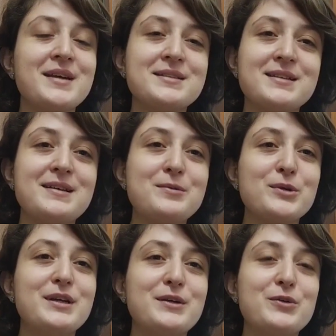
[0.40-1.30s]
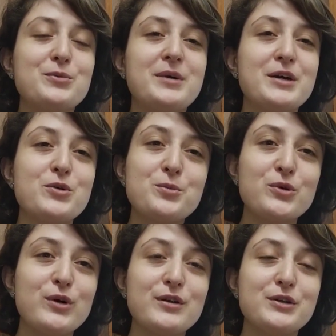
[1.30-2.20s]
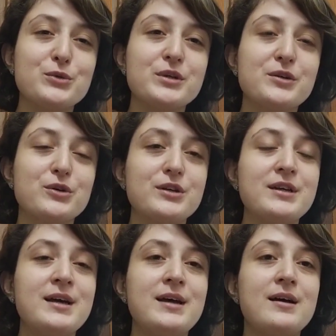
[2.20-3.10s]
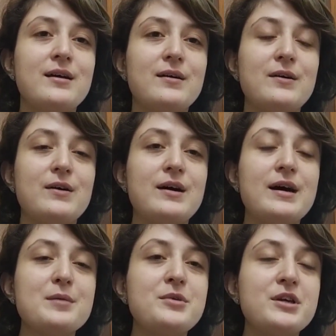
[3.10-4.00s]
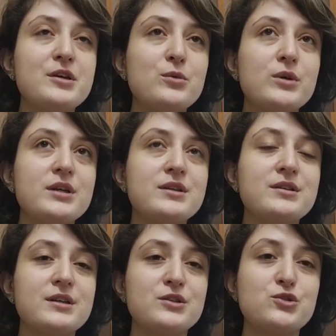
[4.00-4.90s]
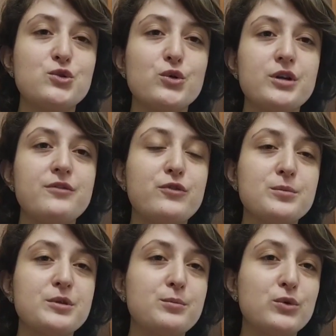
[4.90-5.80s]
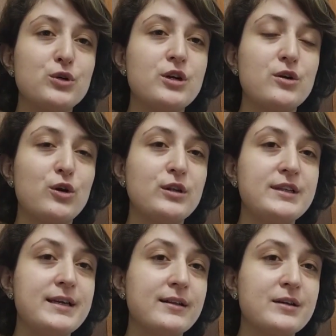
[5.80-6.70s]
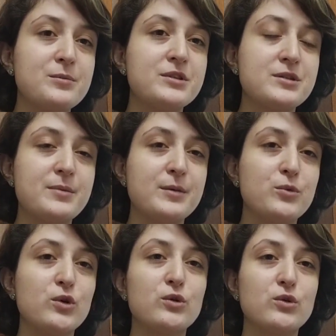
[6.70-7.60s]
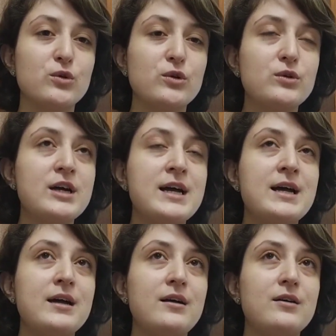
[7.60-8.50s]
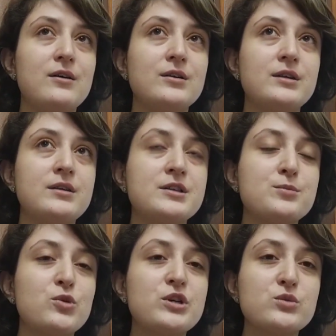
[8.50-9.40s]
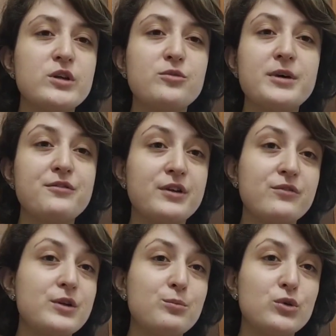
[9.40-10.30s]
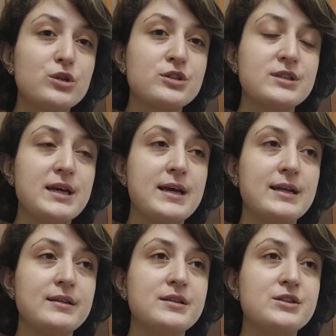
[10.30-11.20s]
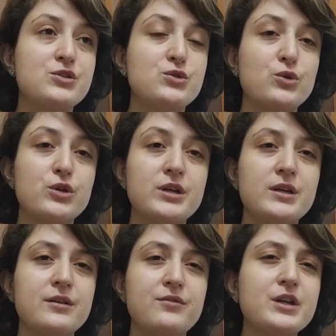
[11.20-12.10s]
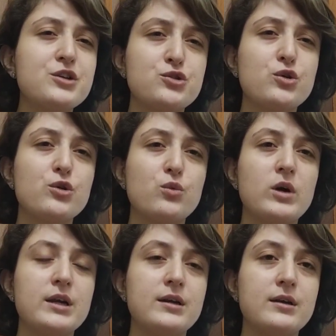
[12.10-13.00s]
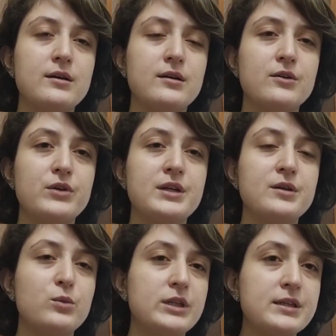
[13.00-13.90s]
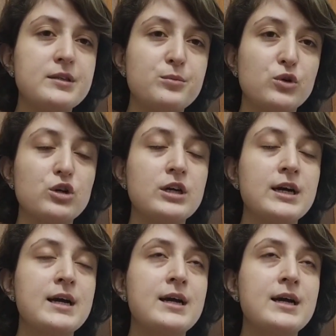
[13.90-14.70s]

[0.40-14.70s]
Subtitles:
Assalamu alaikum. I hope you all are doing good. I'm here with a story from the book called The Alchemist by Paulo Coelho. This book is one of my favorite books, and this story, a very short one written within the book,